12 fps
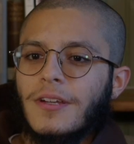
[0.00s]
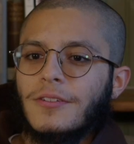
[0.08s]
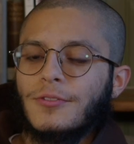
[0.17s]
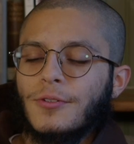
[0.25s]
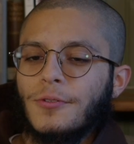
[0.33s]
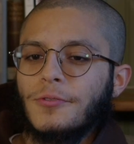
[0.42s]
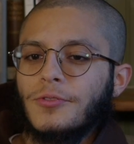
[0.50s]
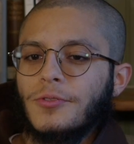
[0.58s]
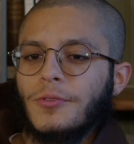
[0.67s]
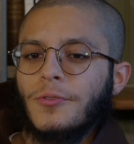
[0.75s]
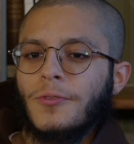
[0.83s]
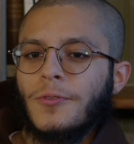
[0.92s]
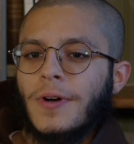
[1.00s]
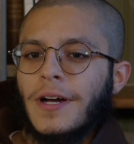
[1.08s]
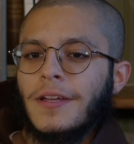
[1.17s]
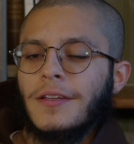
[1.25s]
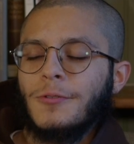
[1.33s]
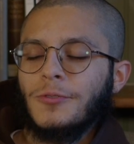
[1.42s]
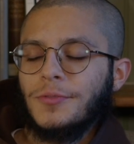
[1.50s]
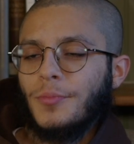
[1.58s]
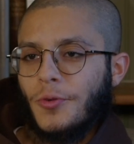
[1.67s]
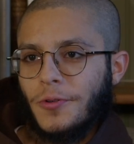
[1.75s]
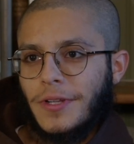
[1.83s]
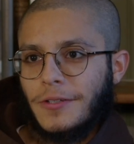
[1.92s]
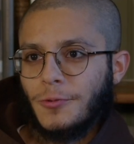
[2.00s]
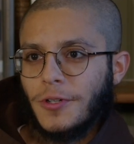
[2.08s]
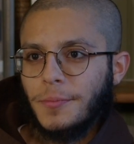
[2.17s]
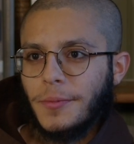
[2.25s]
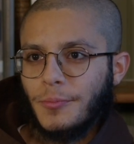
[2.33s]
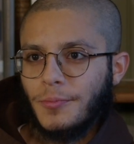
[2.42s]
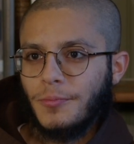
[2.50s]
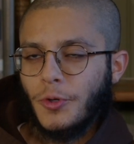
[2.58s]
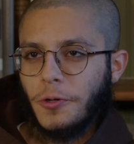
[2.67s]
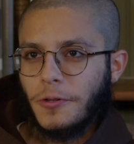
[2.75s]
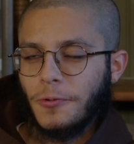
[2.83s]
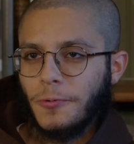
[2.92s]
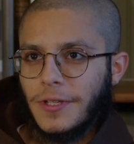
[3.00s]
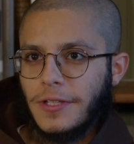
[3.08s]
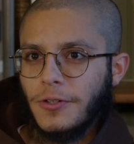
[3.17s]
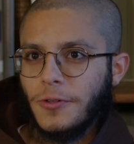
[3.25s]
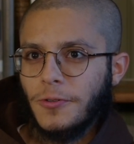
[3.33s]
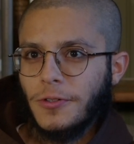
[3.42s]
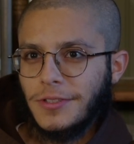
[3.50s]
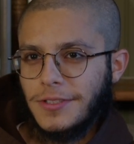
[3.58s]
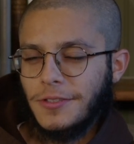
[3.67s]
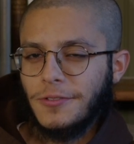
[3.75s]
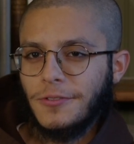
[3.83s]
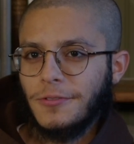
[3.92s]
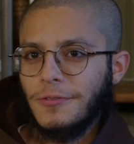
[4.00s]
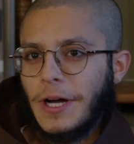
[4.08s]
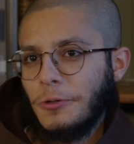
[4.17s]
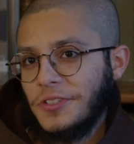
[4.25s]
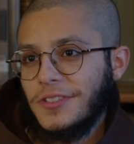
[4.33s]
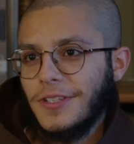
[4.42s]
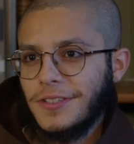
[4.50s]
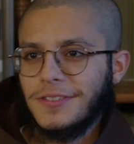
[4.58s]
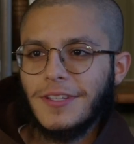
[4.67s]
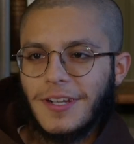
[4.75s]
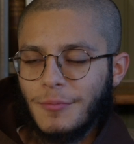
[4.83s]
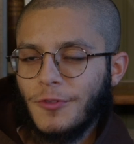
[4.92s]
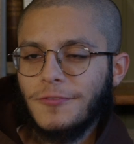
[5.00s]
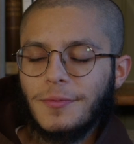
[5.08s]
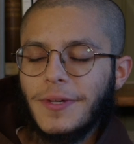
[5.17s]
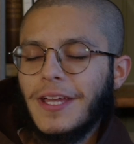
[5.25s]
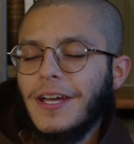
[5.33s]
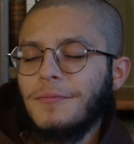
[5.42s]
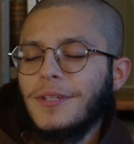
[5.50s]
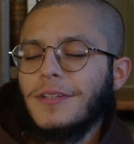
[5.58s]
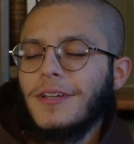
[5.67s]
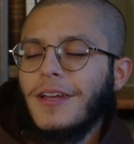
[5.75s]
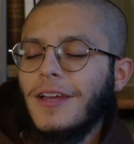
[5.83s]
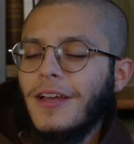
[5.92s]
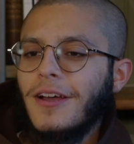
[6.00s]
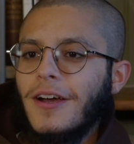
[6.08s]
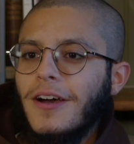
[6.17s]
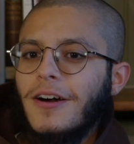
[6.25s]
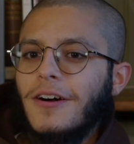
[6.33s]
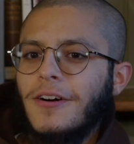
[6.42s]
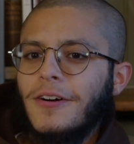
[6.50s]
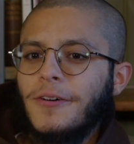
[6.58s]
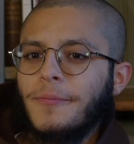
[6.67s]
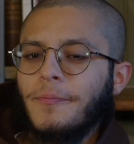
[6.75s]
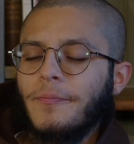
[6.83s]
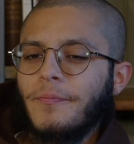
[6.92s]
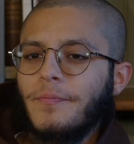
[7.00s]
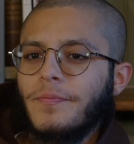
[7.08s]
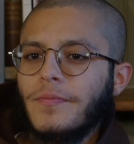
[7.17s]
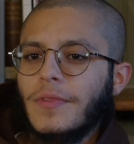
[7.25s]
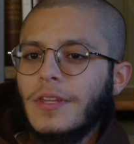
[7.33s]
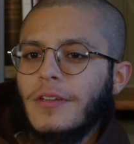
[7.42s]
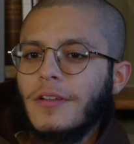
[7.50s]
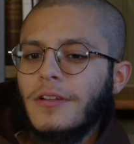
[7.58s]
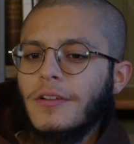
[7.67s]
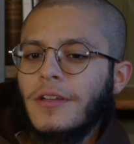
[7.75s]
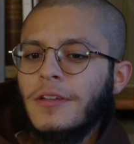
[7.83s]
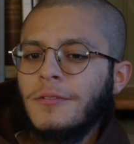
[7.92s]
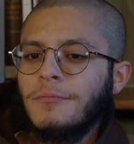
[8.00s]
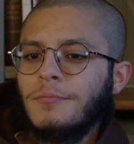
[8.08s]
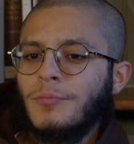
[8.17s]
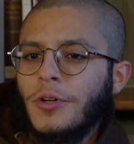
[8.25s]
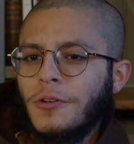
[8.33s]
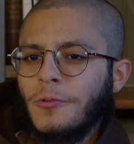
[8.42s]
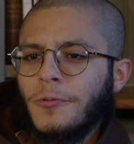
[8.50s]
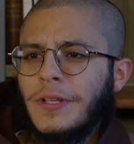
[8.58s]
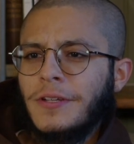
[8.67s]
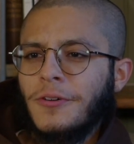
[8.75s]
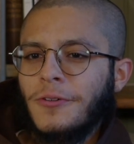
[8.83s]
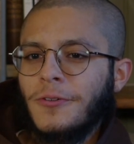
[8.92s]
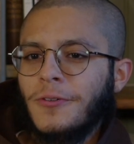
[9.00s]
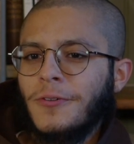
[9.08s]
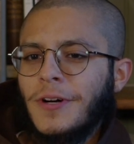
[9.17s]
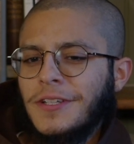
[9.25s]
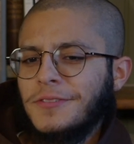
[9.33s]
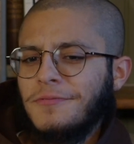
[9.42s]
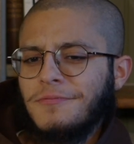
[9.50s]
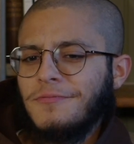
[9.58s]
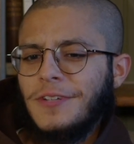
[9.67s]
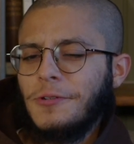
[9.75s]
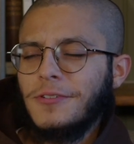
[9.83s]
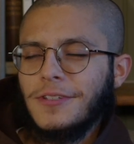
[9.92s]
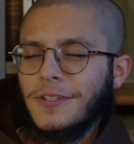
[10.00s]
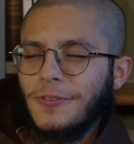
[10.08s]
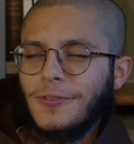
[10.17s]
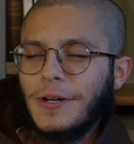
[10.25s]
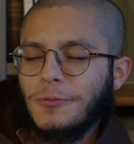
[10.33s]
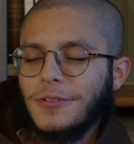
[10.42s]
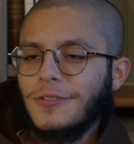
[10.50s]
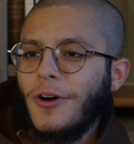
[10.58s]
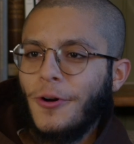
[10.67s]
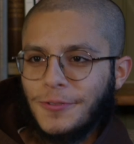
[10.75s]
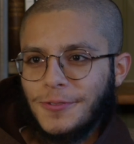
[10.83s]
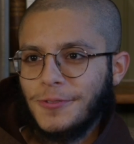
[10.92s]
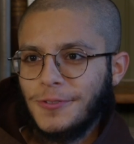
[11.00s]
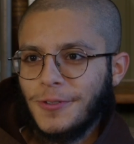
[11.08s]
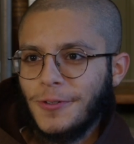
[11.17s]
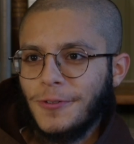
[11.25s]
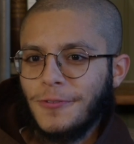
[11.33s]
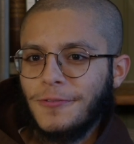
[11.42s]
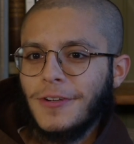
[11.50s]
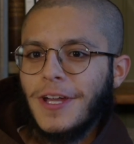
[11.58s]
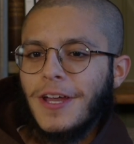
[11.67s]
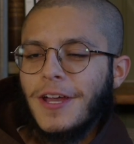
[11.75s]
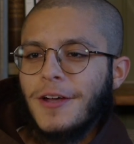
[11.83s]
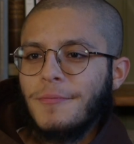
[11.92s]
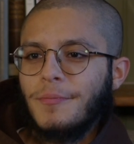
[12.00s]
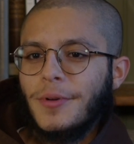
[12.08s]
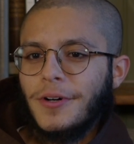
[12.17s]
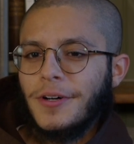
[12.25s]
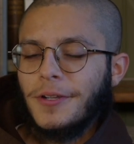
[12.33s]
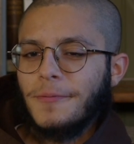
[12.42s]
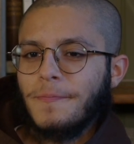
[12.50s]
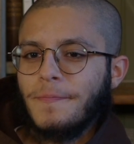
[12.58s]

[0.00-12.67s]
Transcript: Sure. So I was born and grew up in Puerto Rico until I was six. Then I moved to Miami. Um, in Puerto Rico, as very little, I would altar serve, but